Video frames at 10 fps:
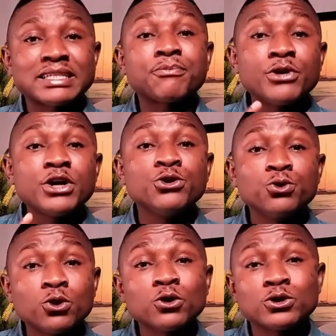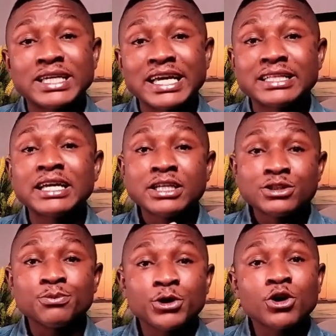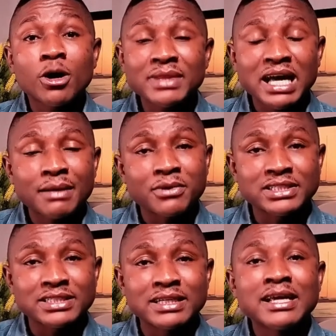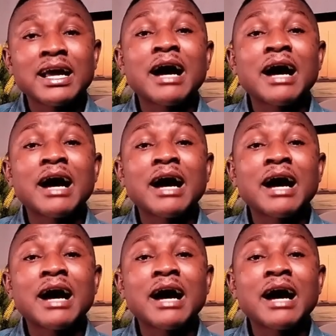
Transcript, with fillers: I pray you don't get to become that person.